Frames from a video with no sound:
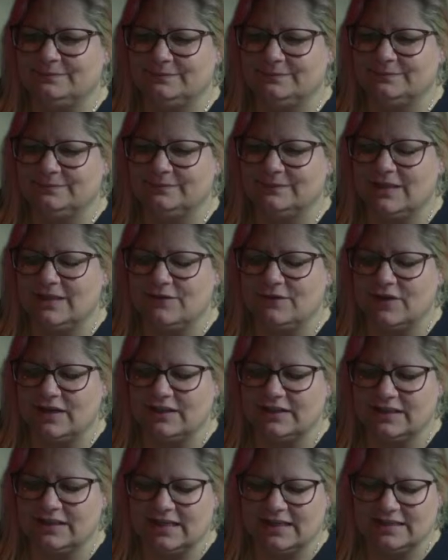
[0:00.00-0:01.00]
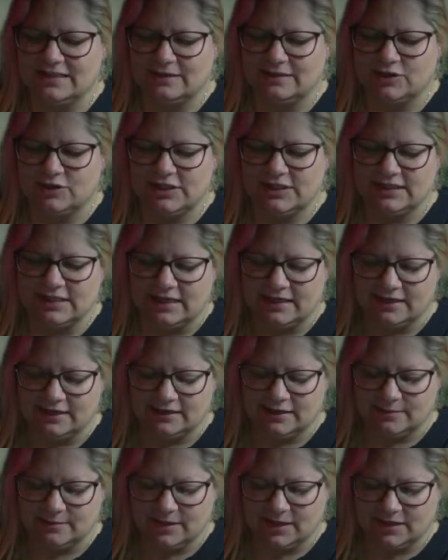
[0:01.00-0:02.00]
I forgot the guy's name. She sent it to
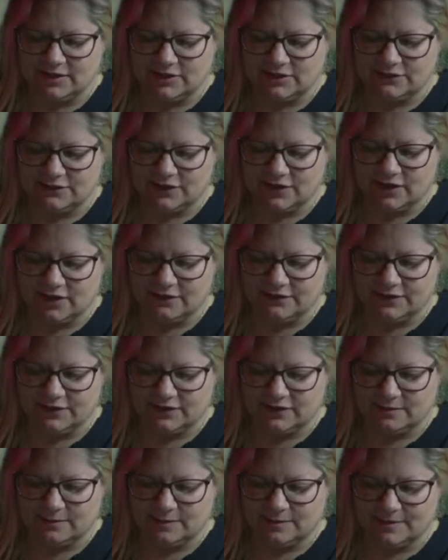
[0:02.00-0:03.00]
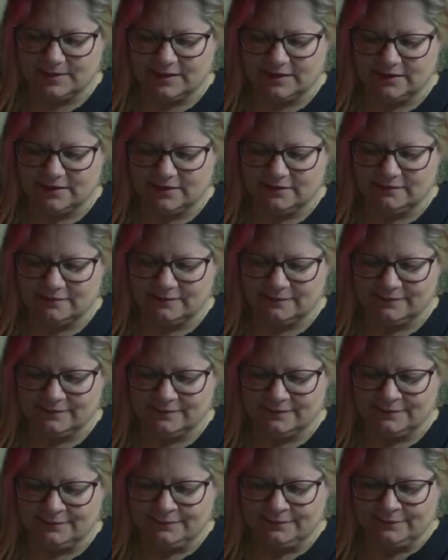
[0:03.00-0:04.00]
me. I just forgot off the top of my head.
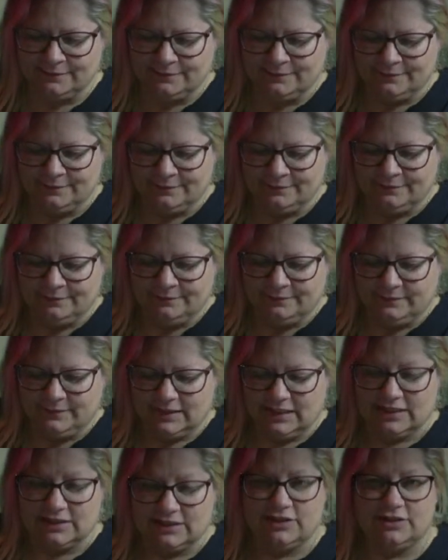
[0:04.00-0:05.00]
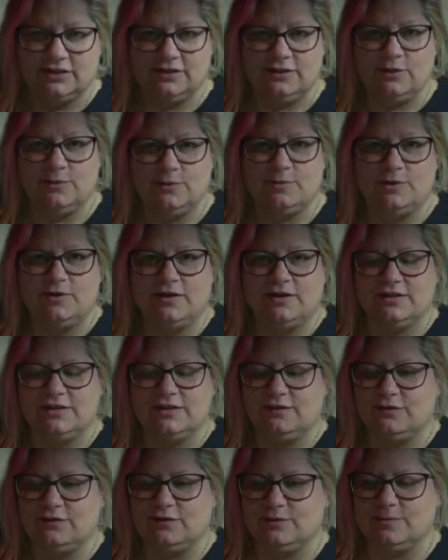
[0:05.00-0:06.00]
Yeah, she's no more Not
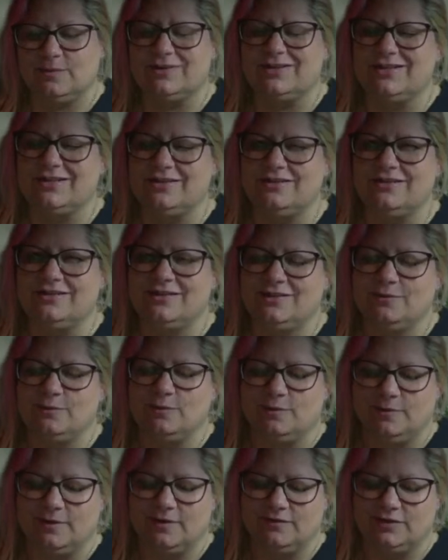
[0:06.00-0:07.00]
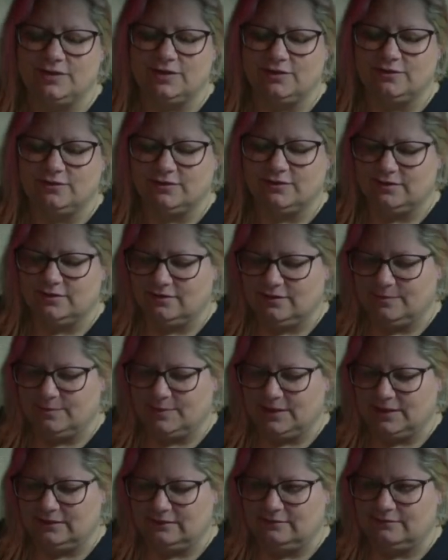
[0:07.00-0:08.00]
Stifler's. She will have shows. Come on.
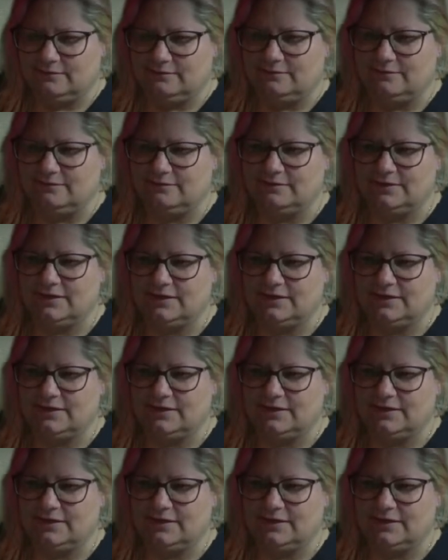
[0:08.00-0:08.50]
Yeah.